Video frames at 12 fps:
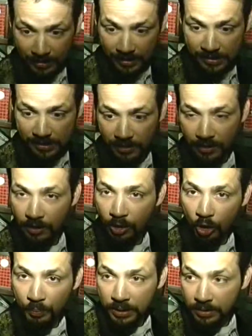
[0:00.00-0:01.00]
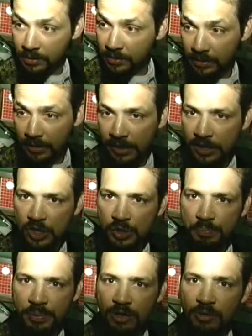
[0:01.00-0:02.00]
this urban
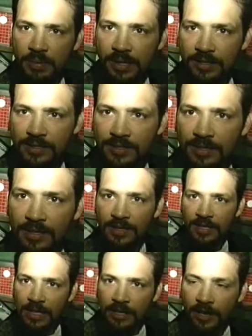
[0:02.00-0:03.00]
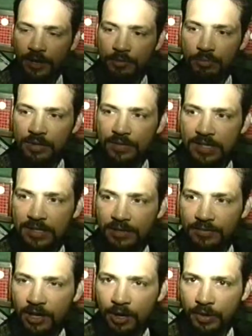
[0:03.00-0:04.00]
experiment. Uh, three of us live
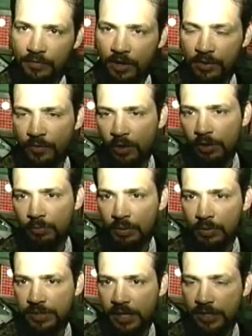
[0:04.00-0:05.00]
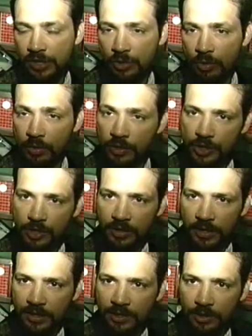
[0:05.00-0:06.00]
here. We've converted what was a storage unit
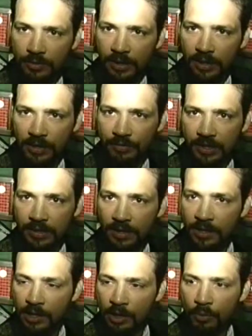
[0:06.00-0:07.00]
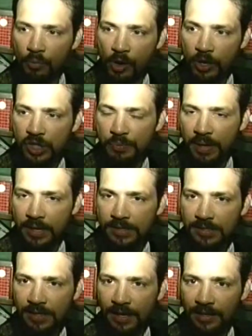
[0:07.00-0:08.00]
into a living
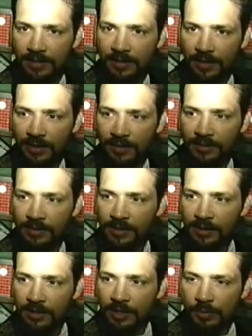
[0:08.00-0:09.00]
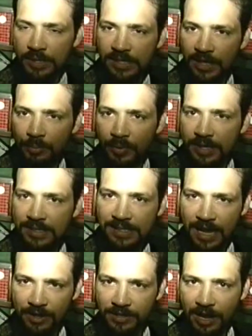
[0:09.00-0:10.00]
workspace, and uh, we celebrate
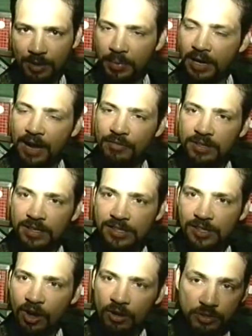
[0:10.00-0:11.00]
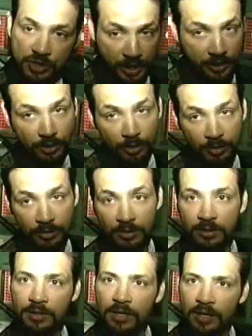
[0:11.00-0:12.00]
Southtown by having this all gender,
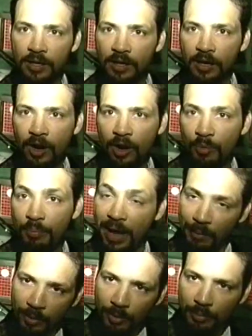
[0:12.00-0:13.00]
all mammal